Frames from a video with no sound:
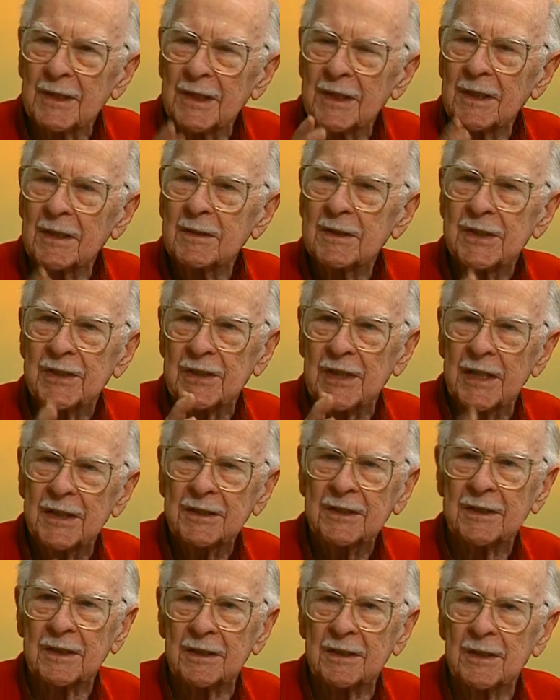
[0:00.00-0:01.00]
little
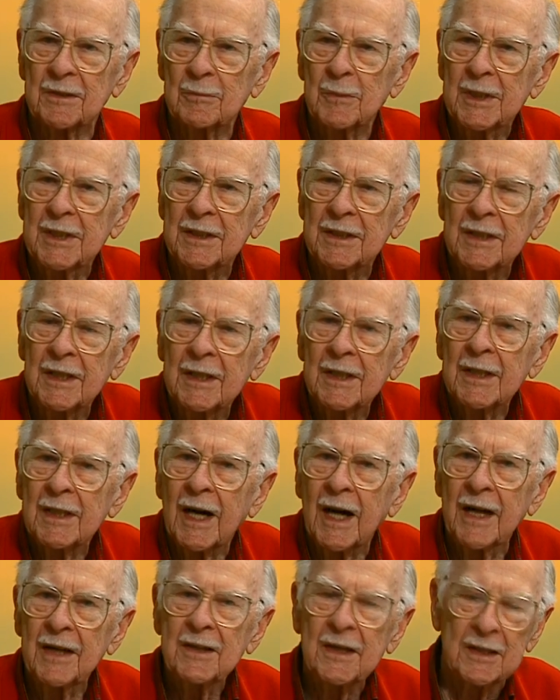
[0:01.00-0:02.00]
section to me.
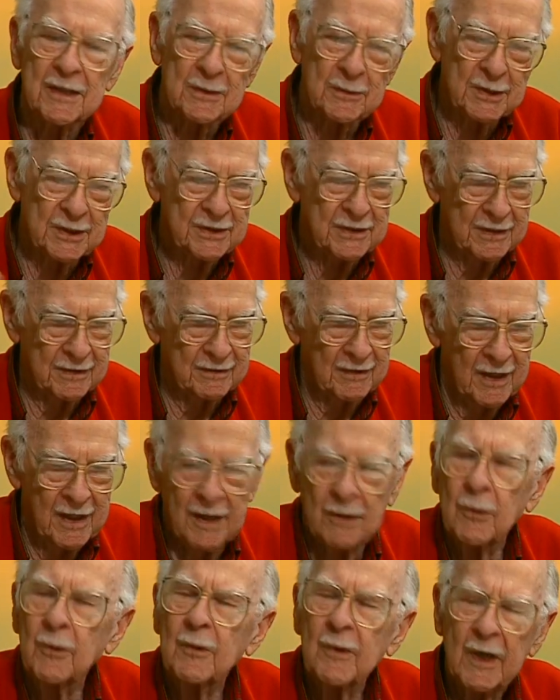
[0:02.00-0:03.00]
Mm-hmm. I thought it was uh,
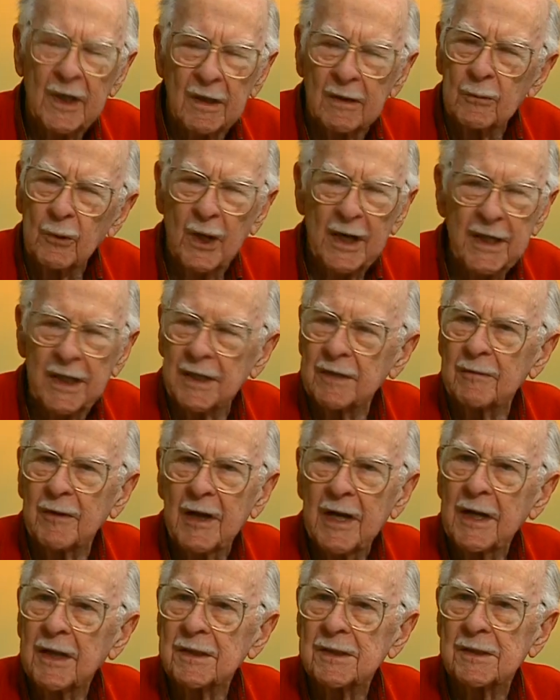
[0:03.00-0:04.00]
way, way
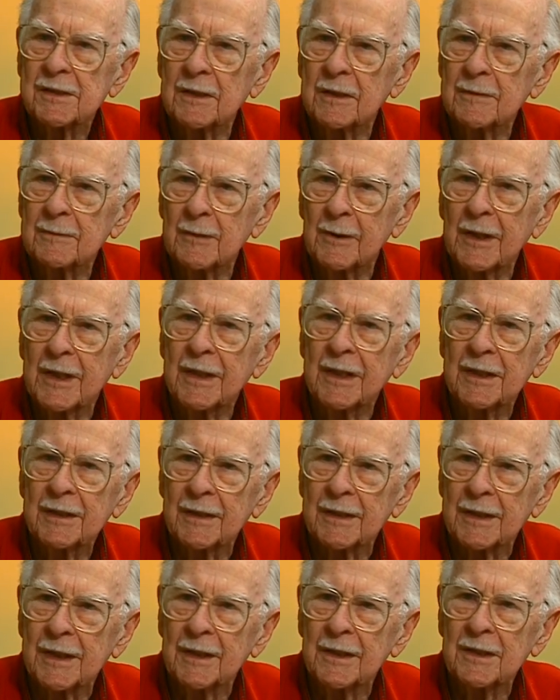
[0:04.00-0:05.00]
advanced over
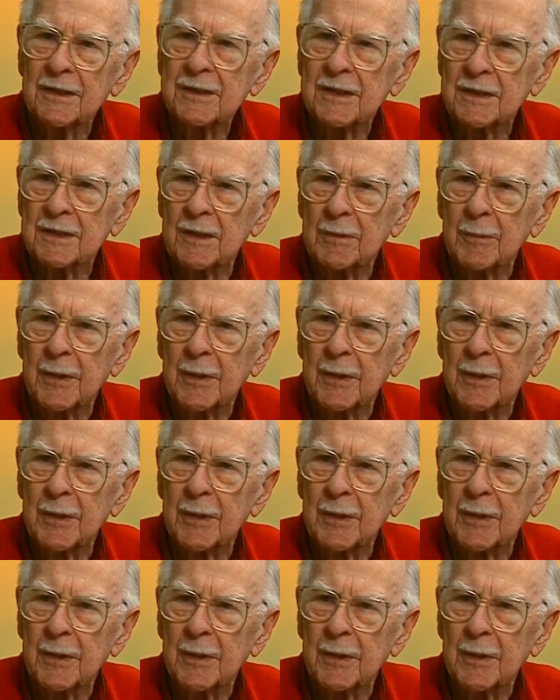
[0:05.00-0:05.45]
anything else in the